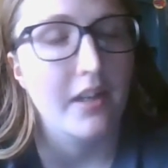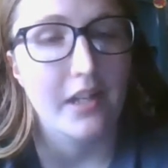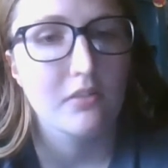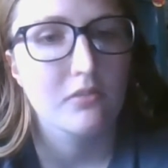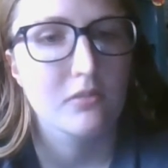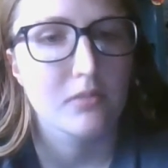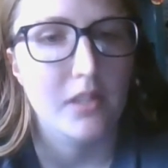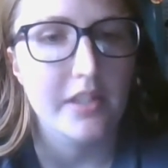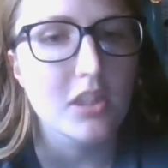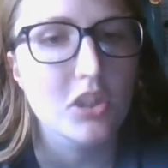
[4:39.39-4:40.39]
I don't know
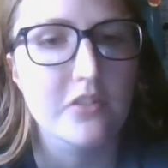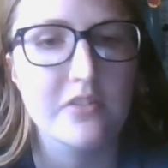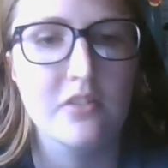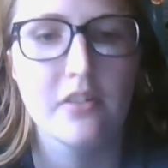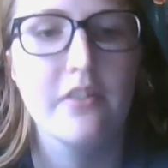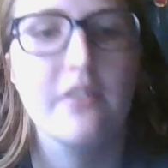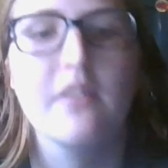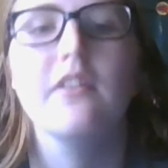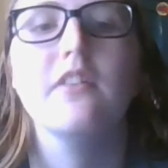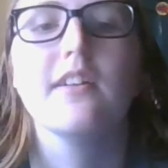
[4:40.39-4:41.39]
why, he just does
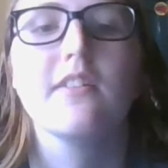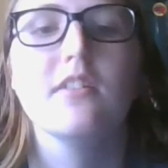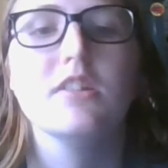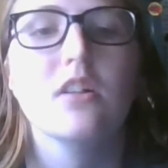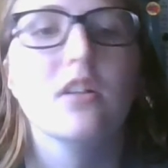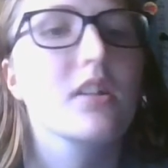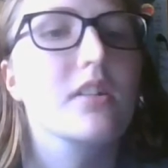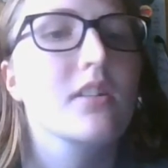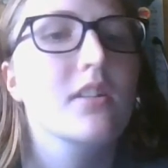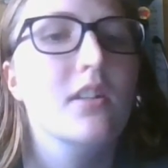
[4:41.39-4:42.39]
because he likes it
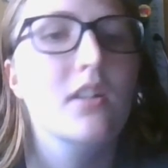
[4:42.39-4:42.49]
dark.